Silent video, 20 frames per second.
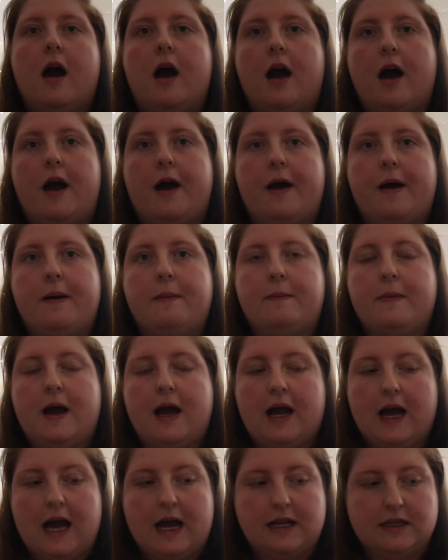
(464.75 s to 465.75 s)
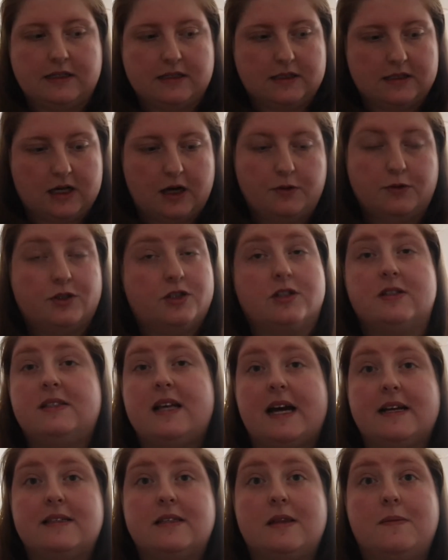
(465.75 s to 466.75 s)
and I was just
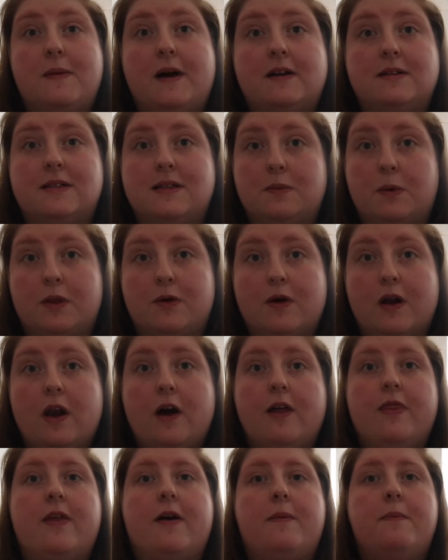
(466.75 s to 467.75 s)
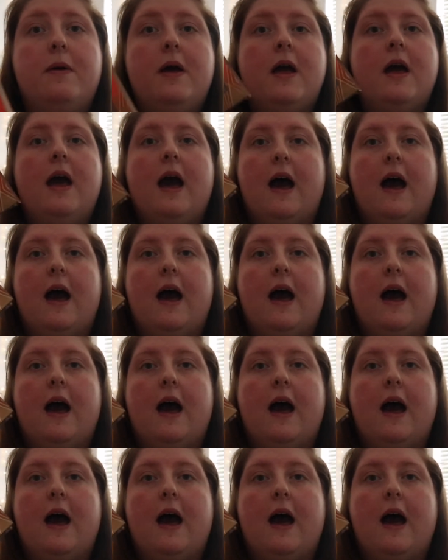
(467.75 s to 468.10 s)
testing them out to see whether I liked them.